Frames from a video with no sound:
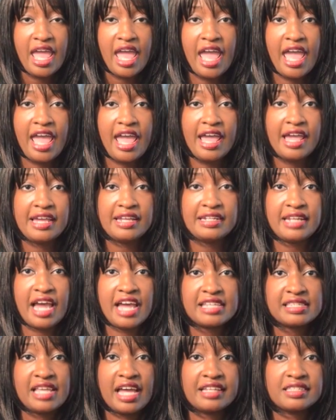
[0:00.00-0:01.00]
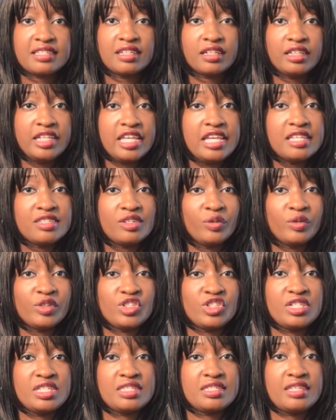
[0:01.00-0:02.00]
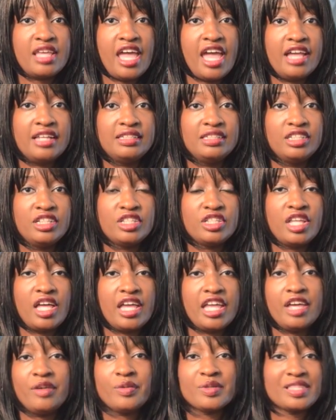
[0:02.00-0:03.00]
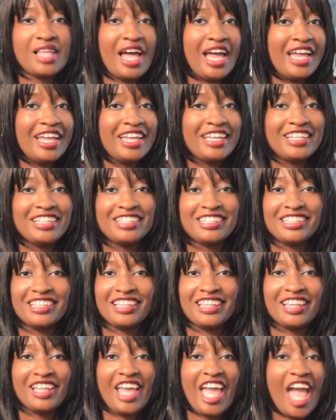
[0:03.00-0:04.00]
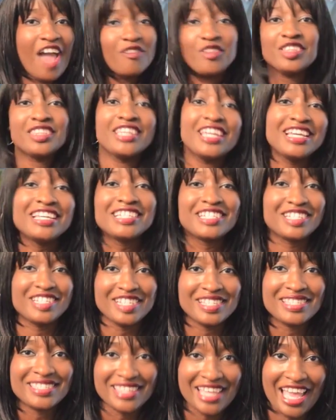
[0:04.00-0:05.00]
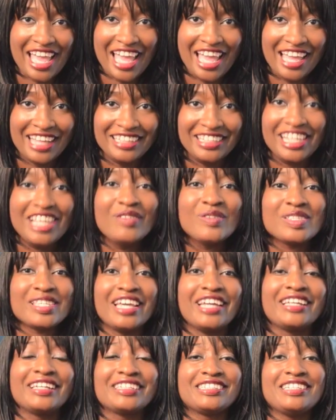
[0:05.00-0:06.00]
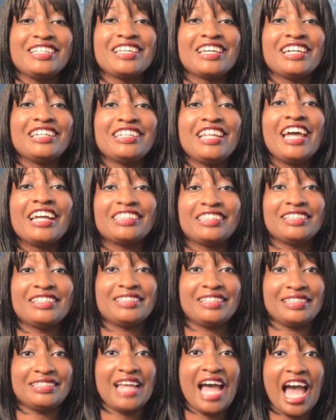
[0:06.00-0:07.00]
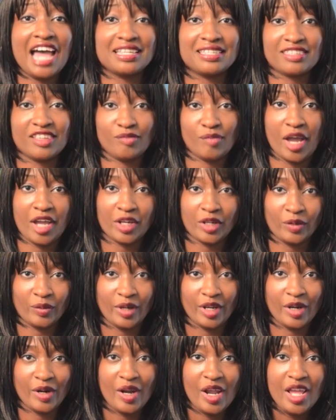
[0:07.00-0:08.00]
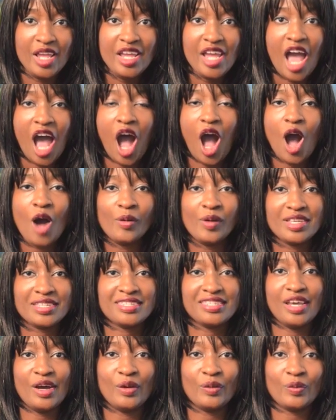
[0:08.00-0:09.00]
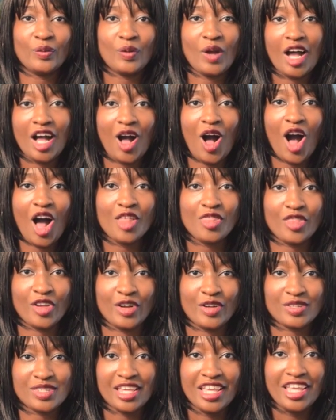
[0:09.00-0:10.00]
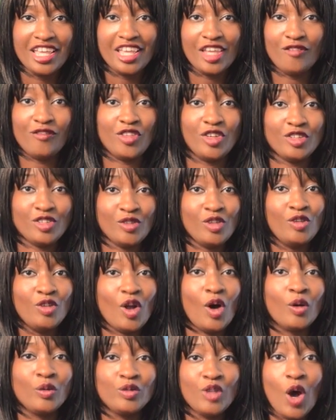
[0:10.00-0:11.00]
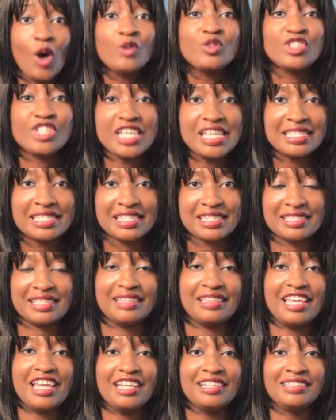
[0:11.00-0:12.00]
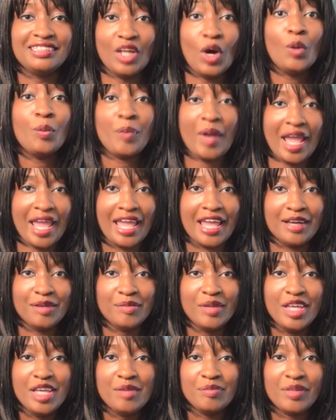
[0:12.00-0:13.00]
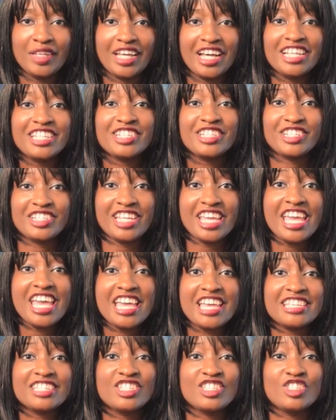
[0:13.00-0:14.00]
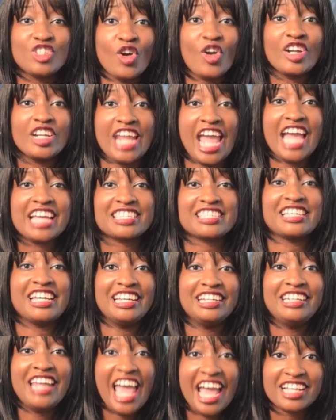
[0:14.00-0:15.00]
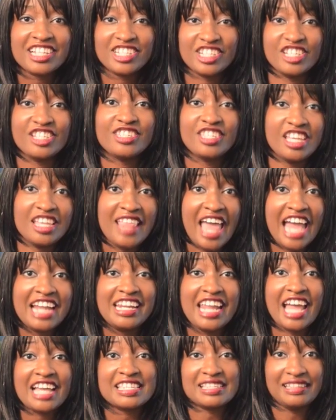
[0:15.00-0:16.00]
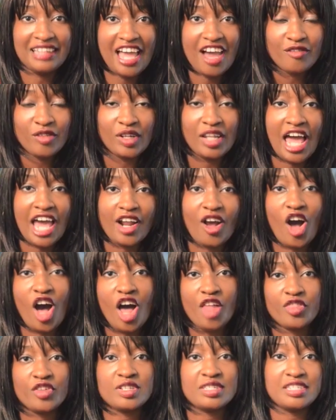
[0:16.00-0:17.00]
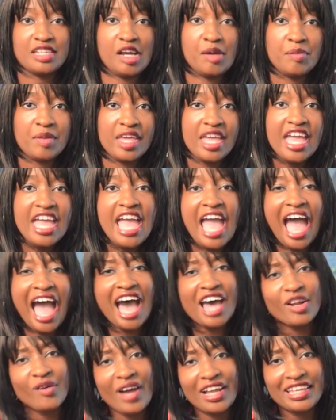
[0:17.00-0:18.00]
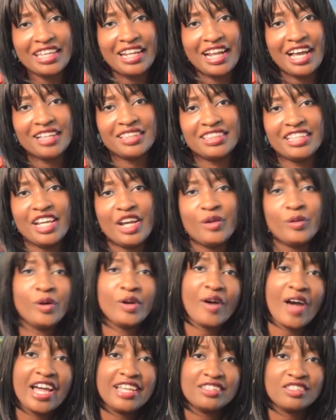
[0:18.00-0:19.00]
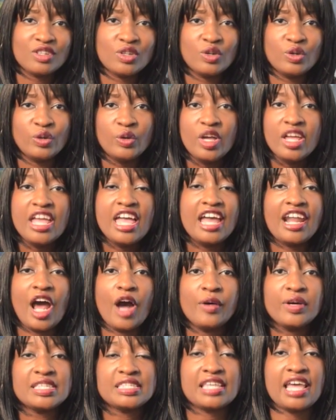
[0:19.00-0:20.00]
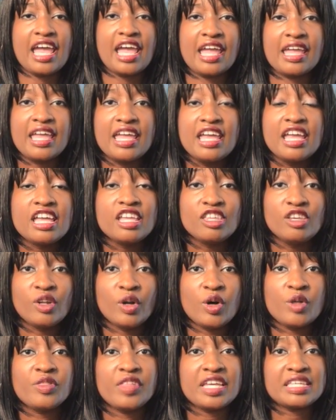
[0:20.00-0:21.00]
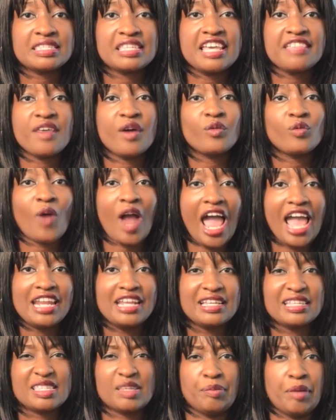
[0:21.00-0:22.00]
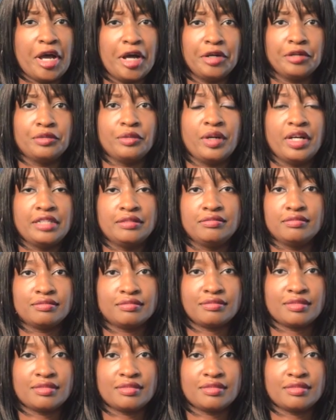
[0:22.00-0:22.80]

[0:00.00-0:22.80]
And as I took heed to what she said, it was like everything she said, it was like she connected the dots of my career. I always tell uh, authors, if you you know, know Jesus and then know Pam, because she is your next connection to that next level. A lot of authors tell me, how do I get out there? What do I do? And I always say, you know, they say that writing is about, what,